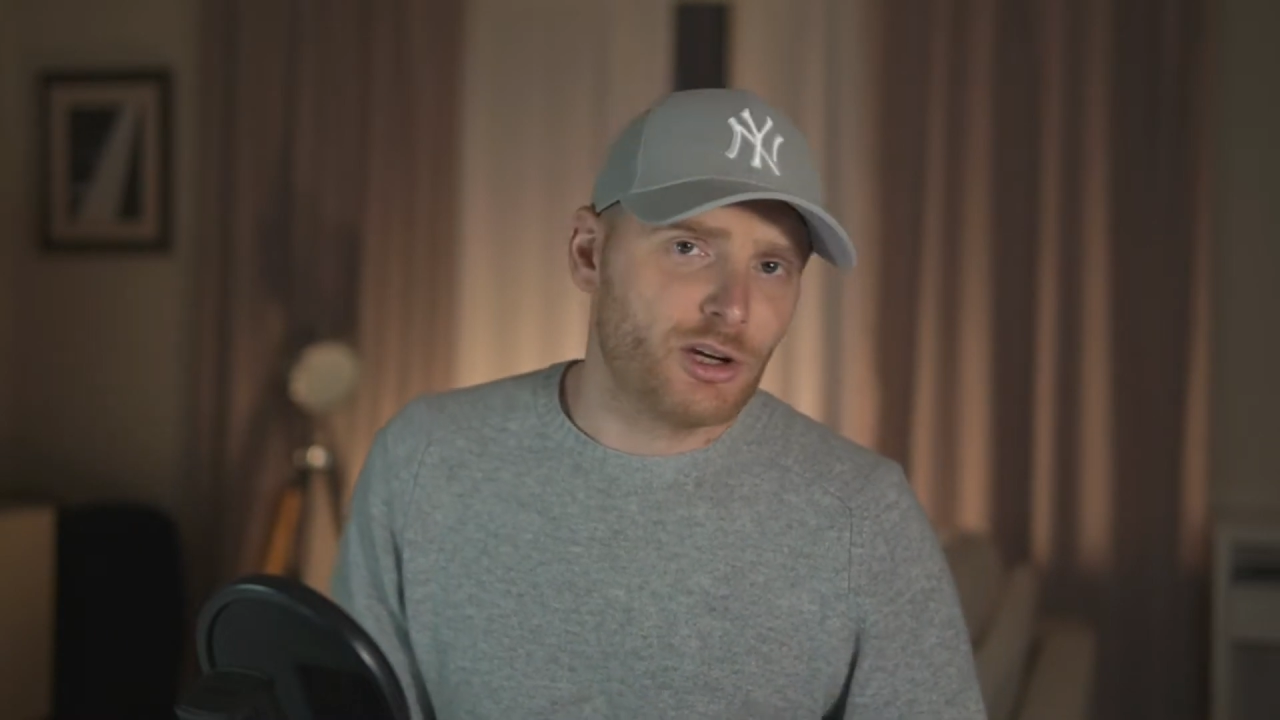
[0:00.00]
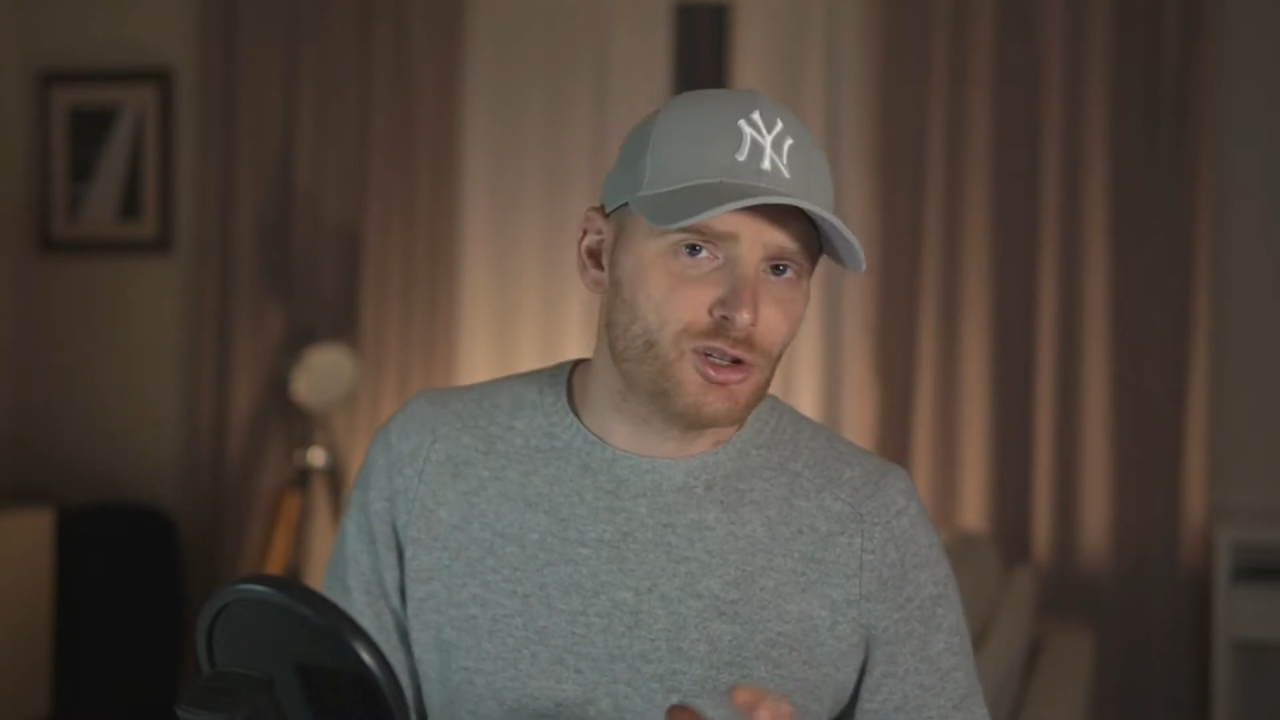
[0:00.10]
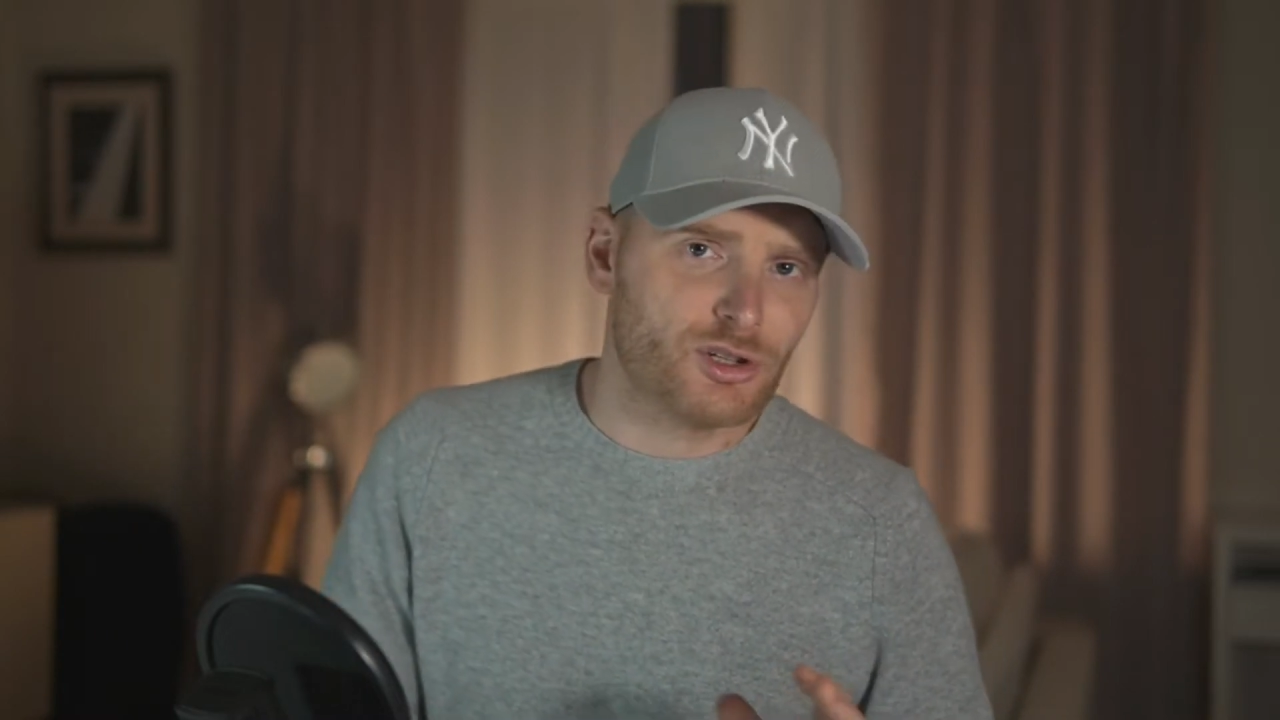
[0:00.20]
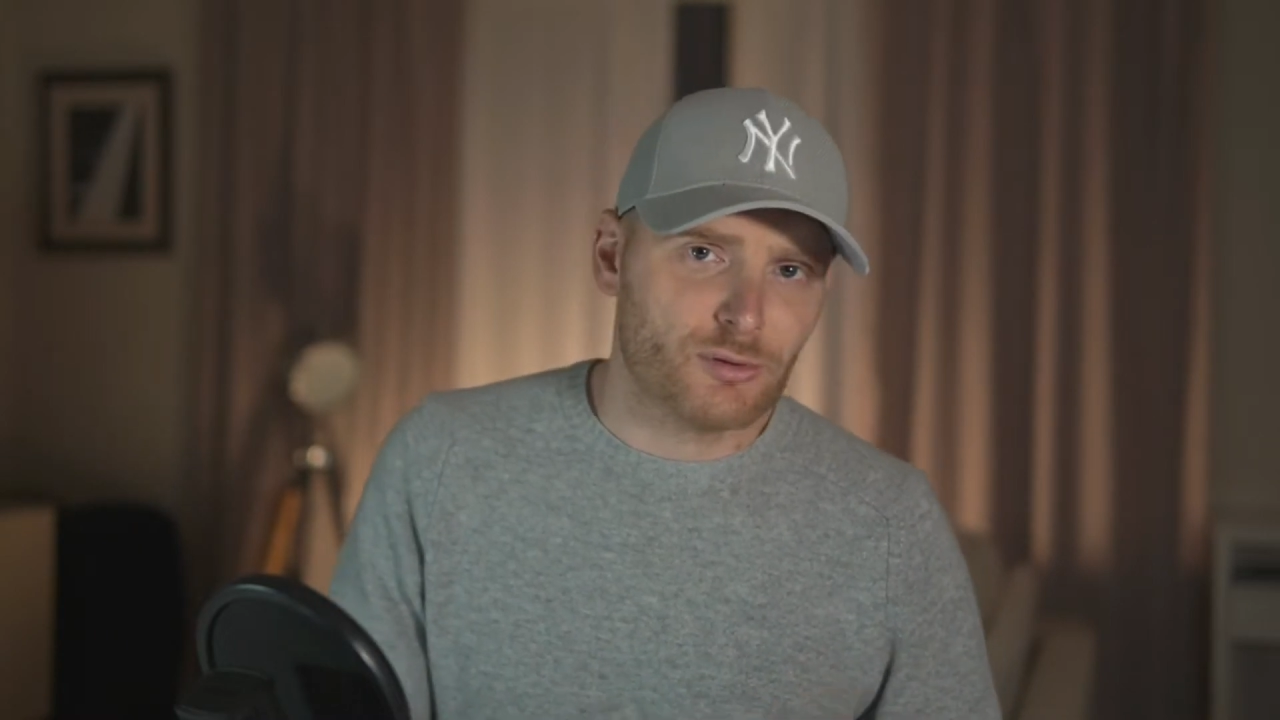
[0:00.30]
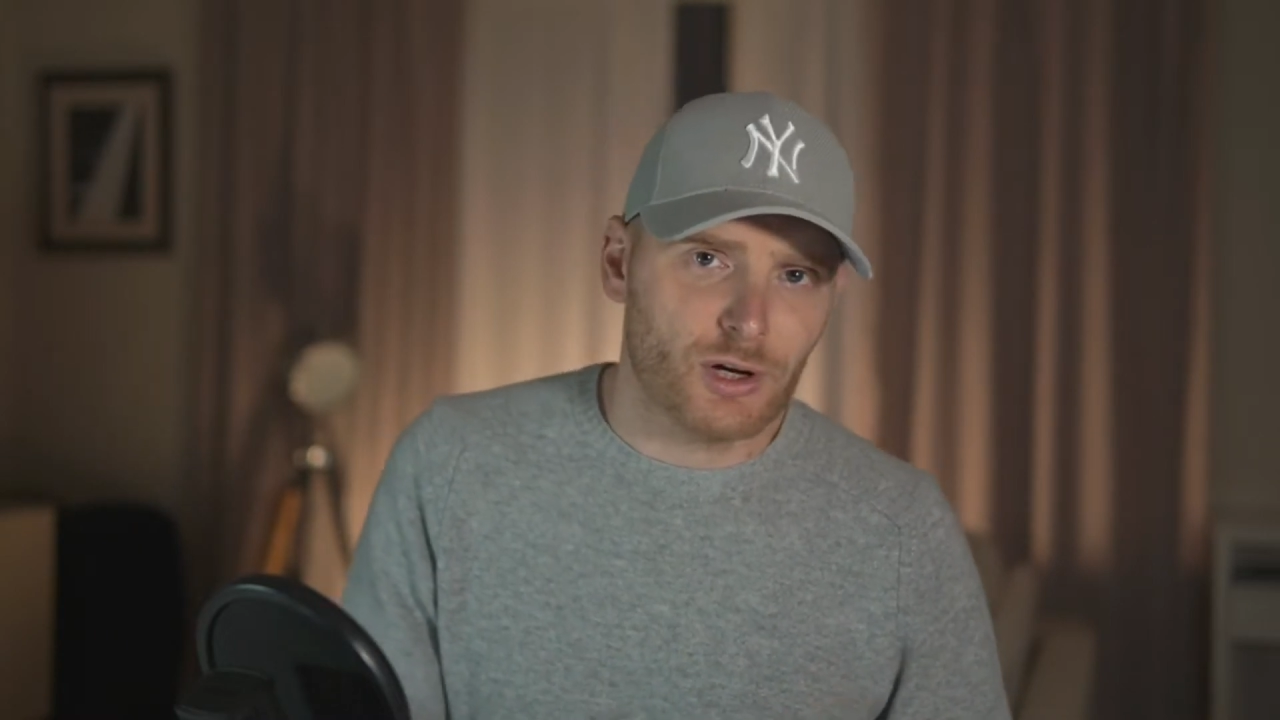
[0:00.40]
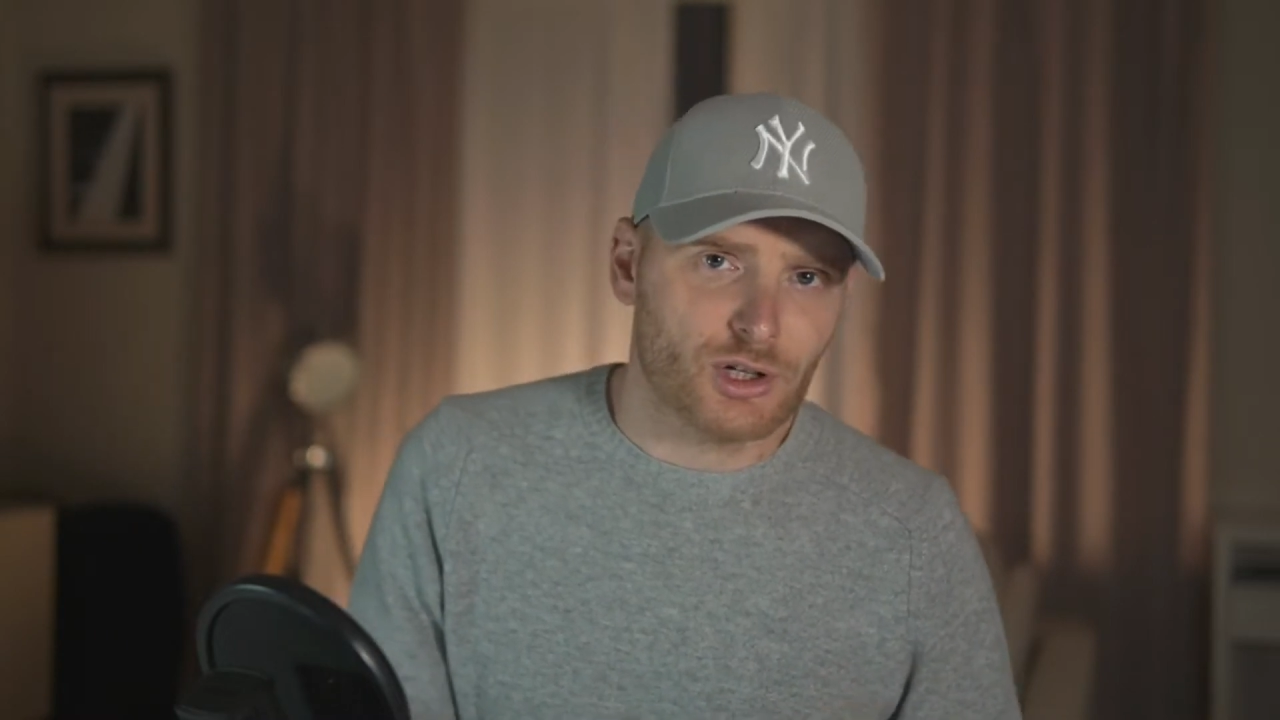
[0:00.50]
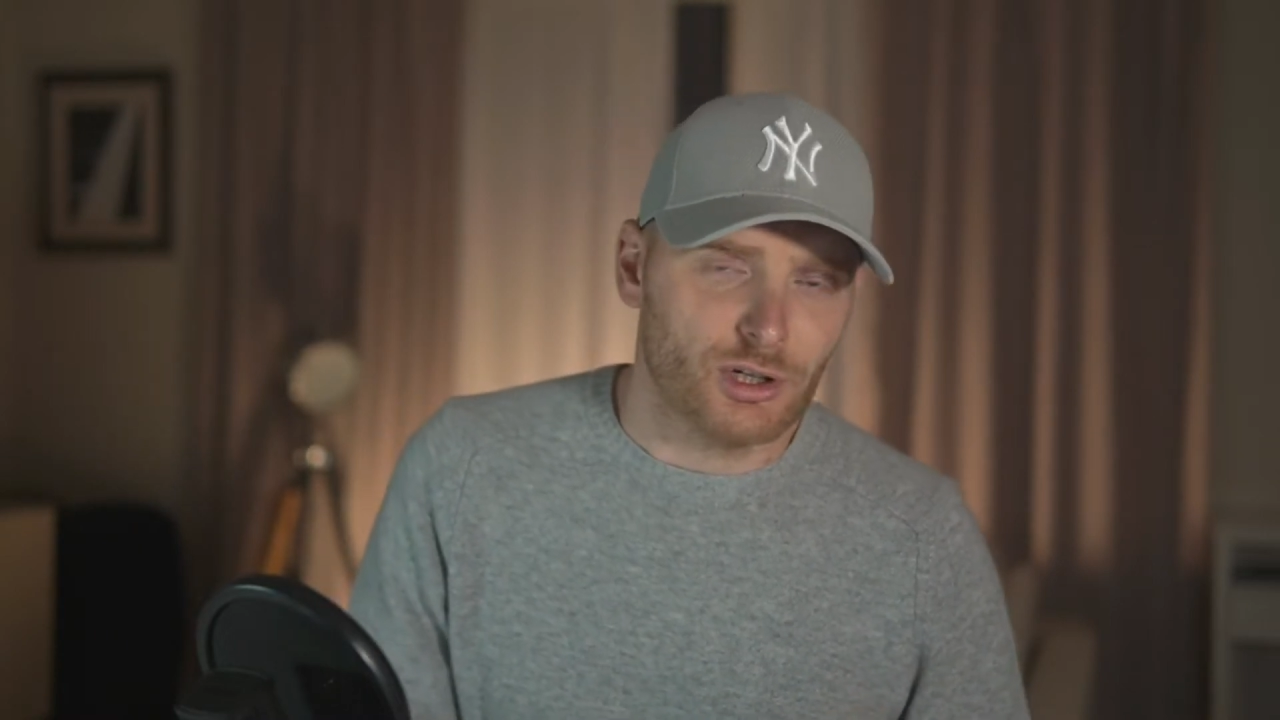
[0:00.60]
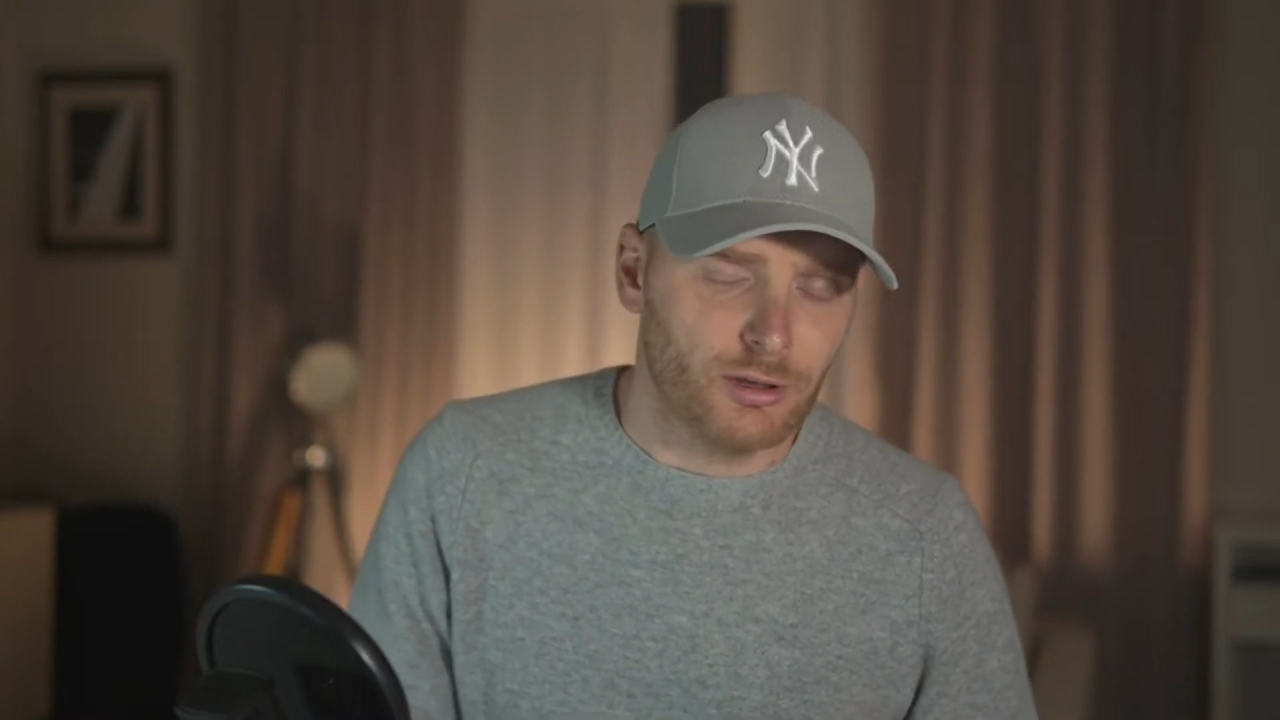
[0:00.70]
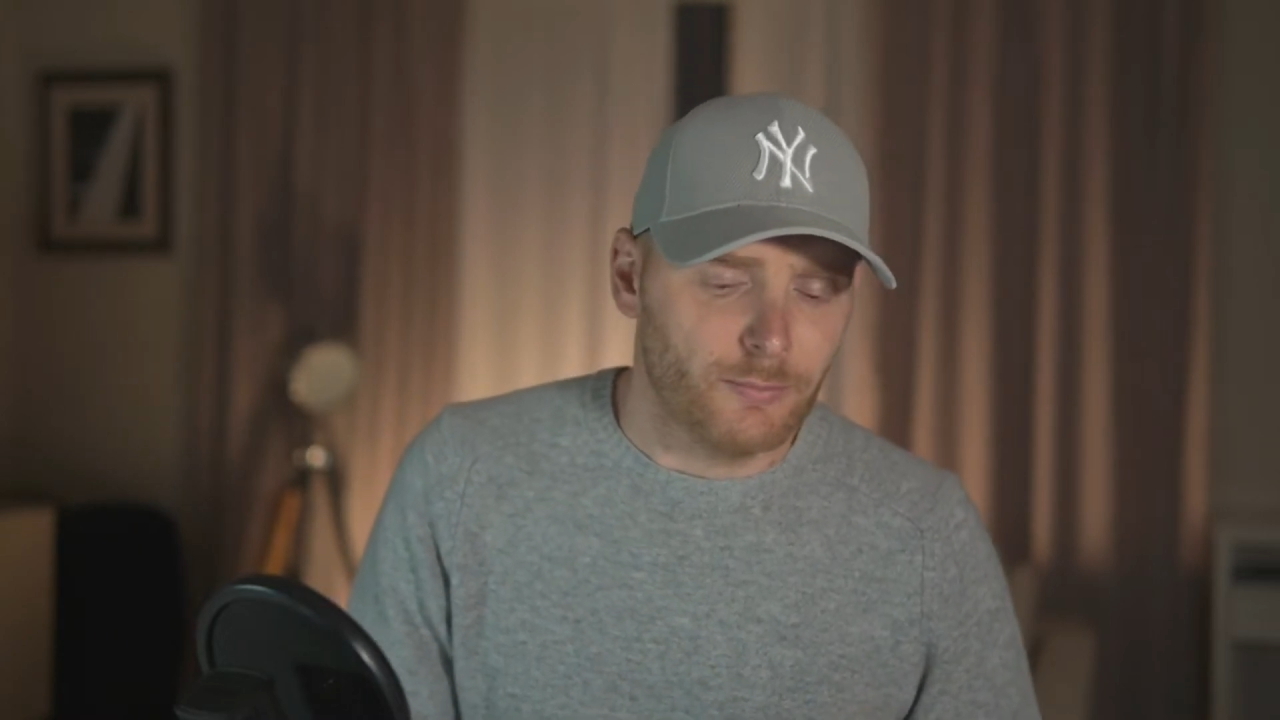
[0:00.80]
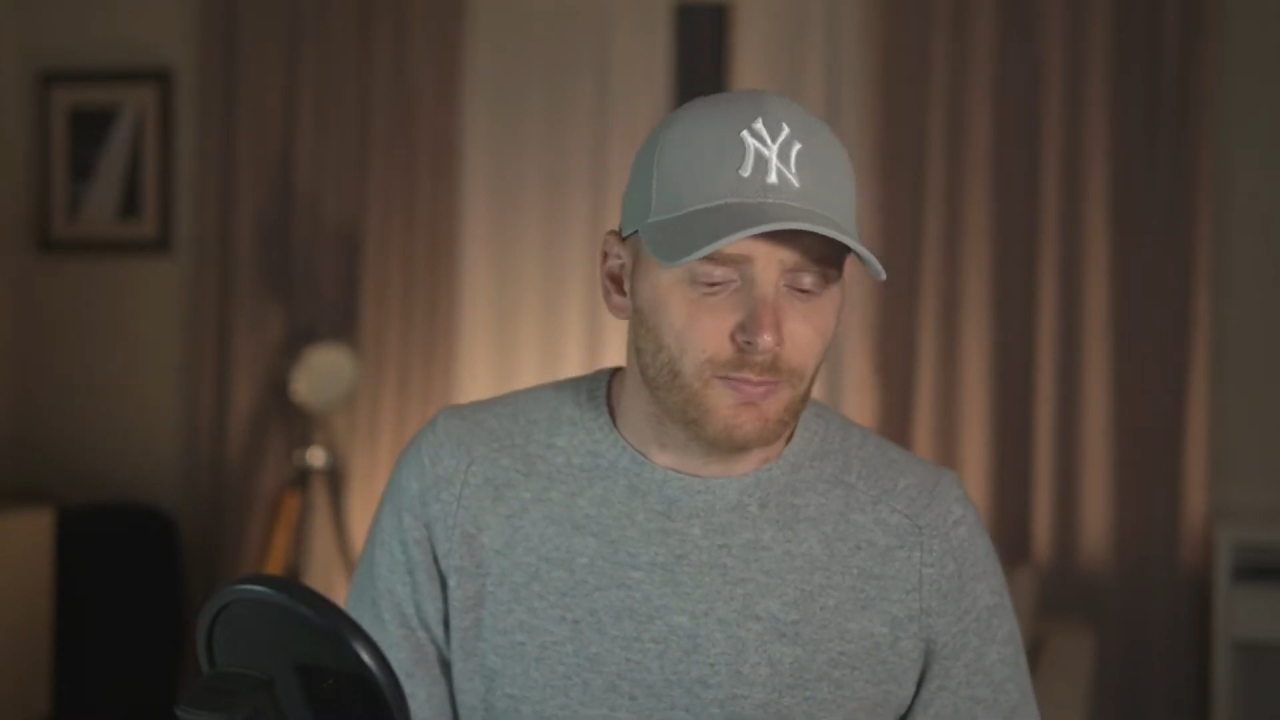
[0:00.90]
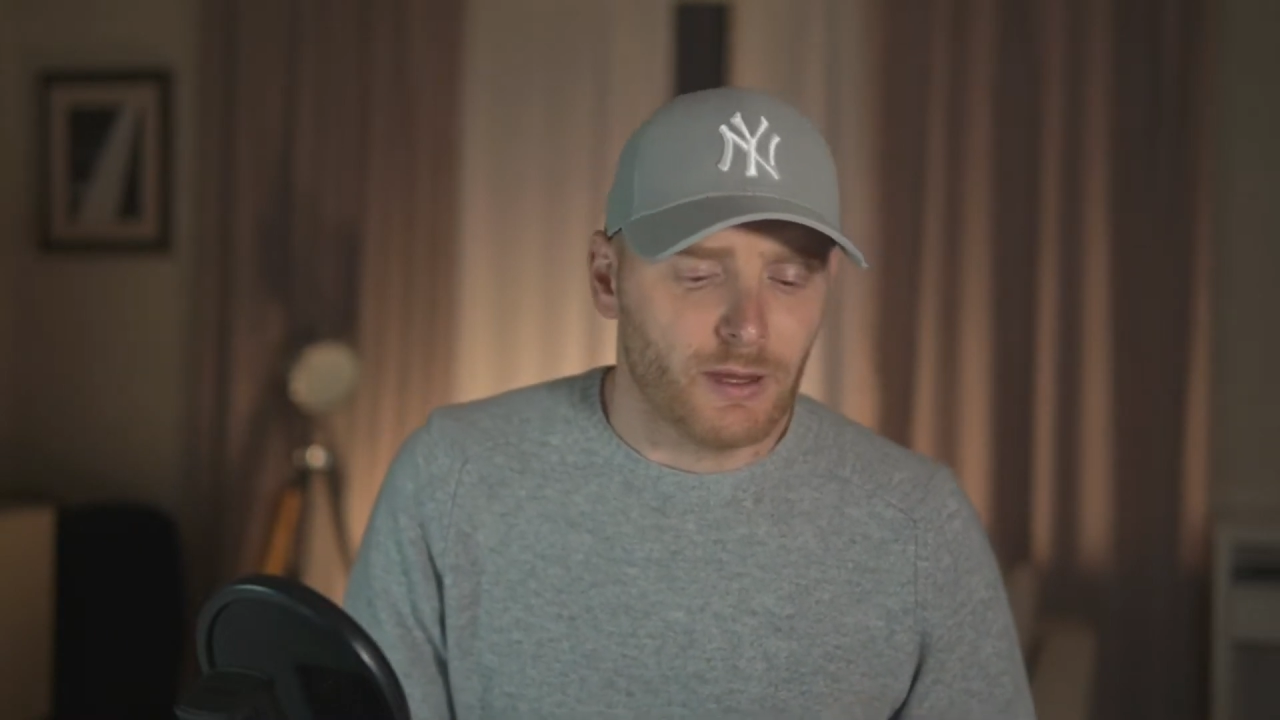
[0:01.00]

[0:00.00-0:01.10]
registration.